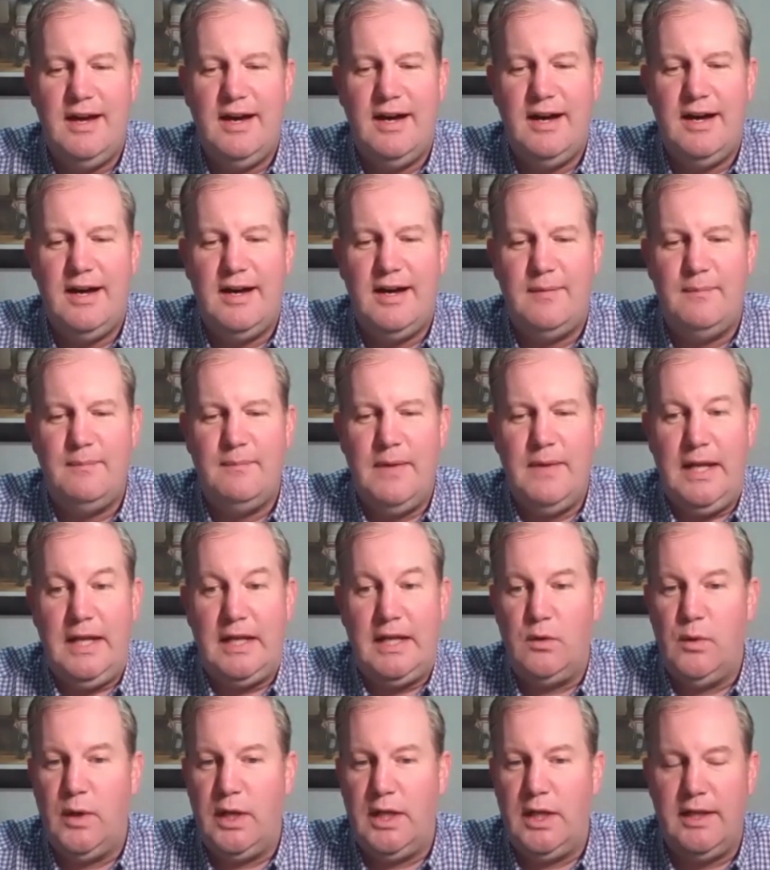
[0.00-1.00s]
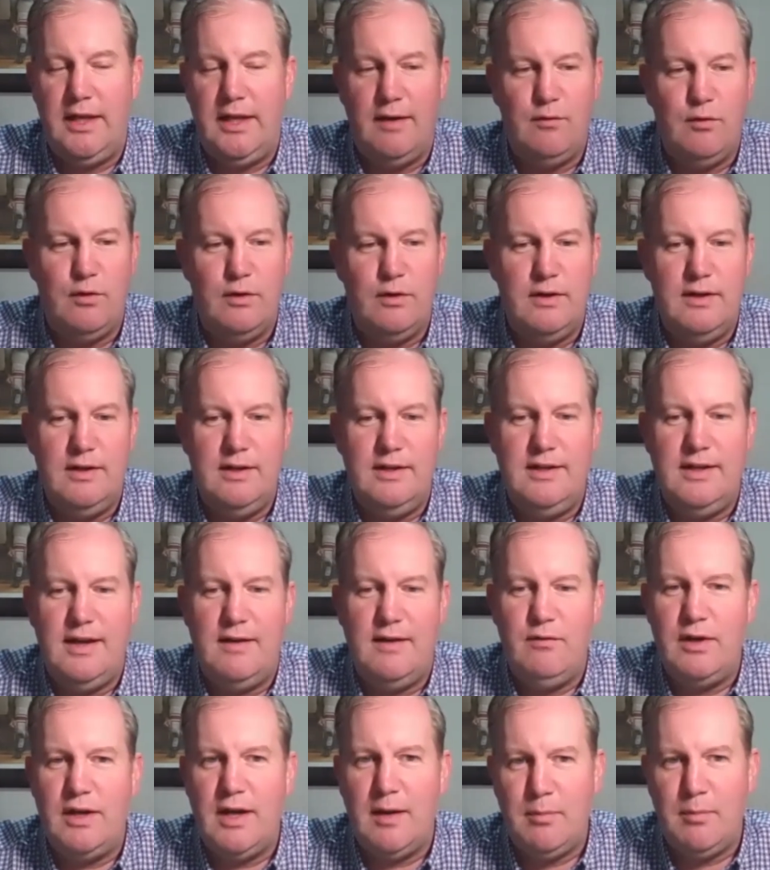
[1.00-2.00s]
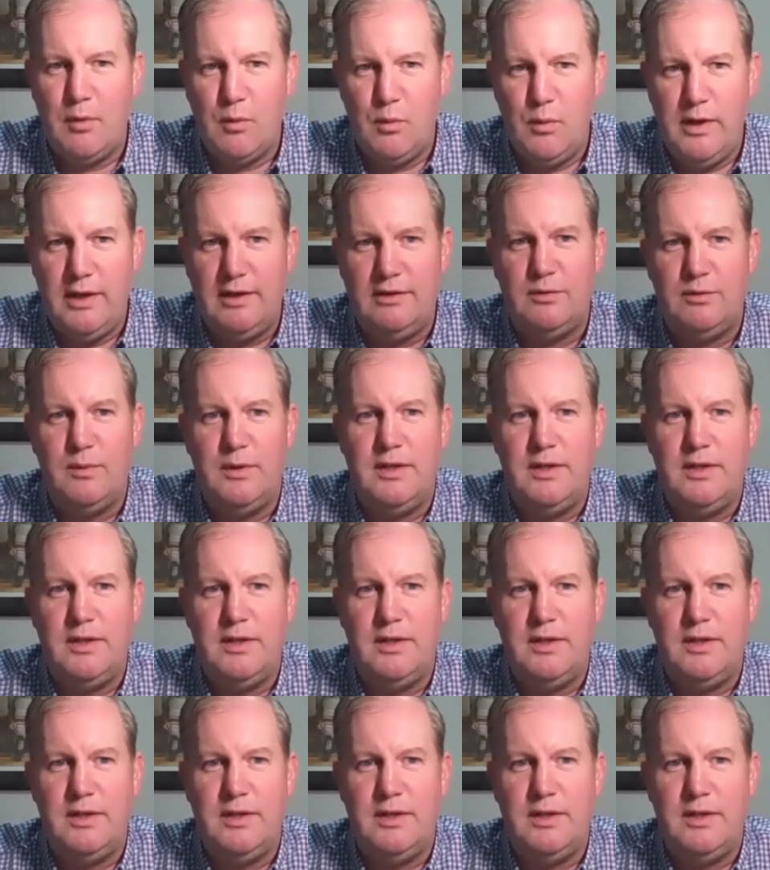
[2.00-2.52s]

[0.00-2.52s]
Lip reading: And it quickly, every couple of weeks,